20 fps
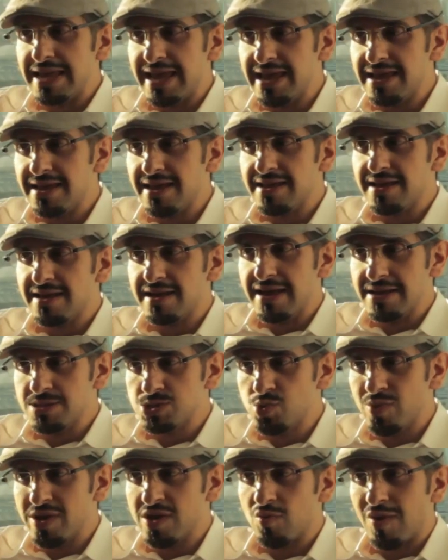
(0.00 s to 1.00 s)
say
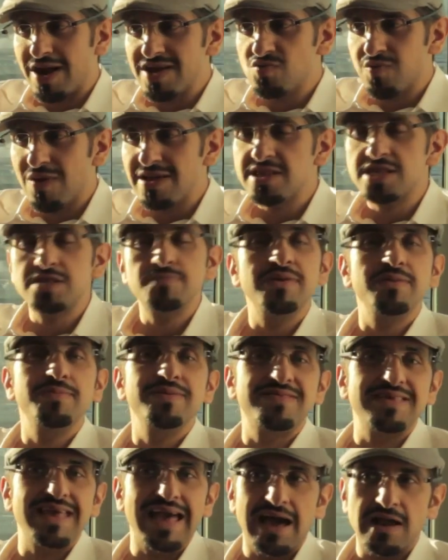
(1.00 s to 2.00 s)
is doing quite well is the
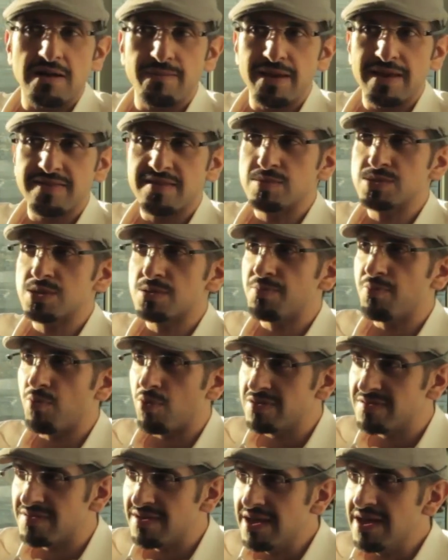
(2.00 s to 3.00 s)
BBC Arabic. There was a
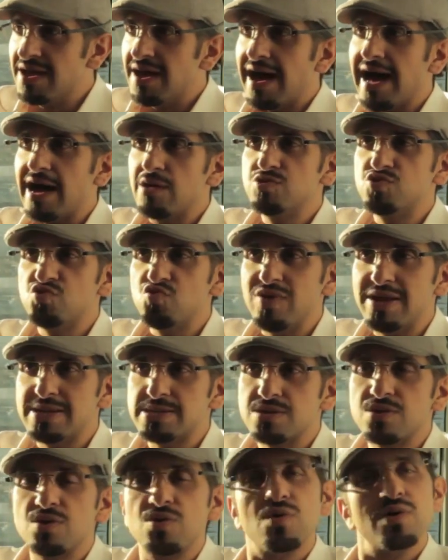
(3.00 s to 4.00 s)
report out 2
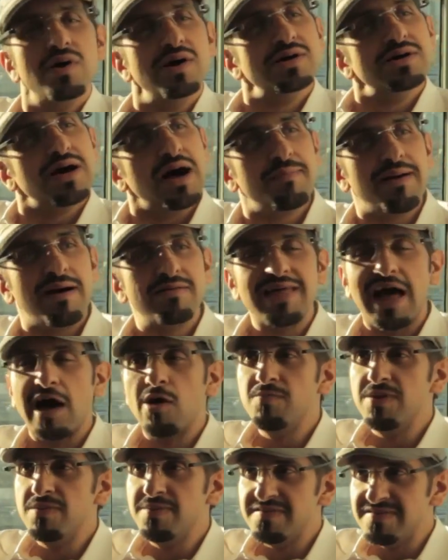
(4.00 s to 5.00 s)
weeks ago about
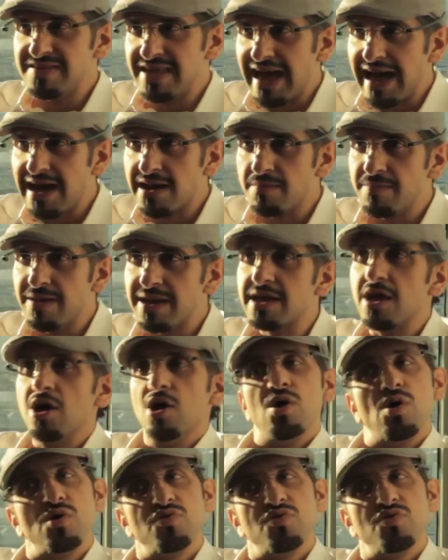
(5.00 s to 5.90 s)
how BBC Arabic,